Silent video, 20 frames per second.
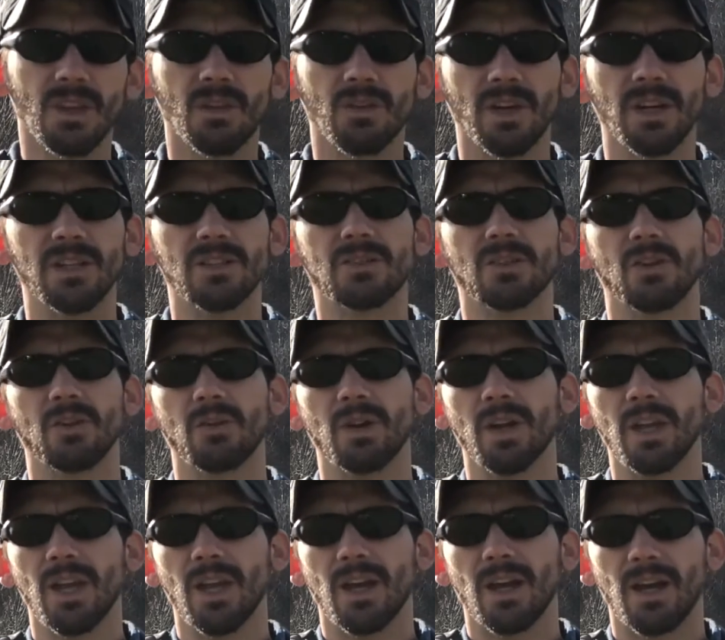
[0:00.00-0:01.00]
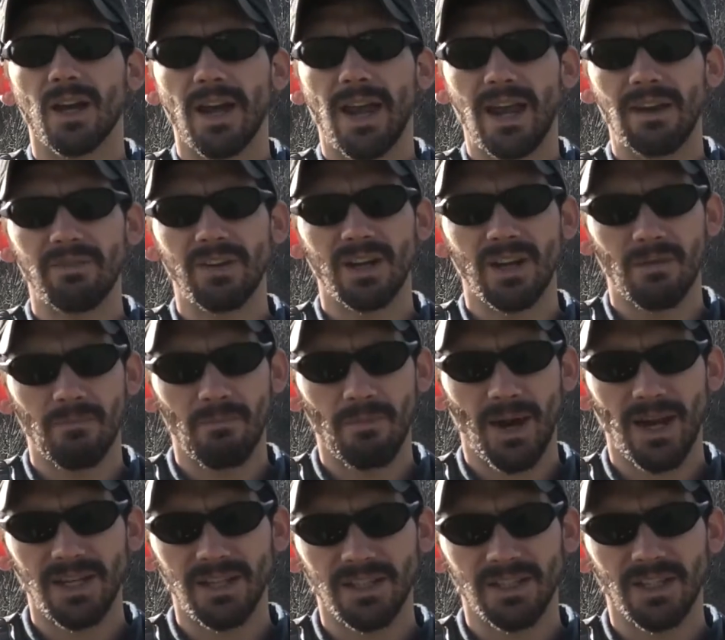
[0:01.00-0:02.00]
right? So having a
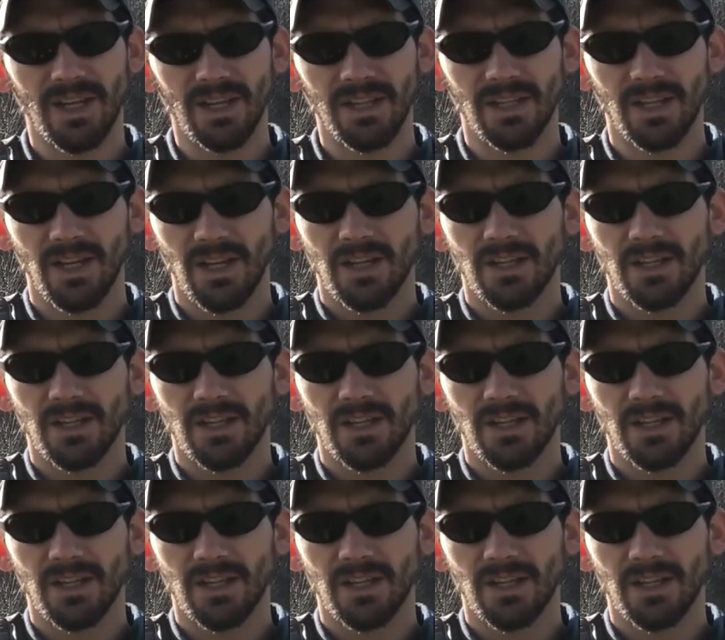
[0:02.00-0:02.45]
mindset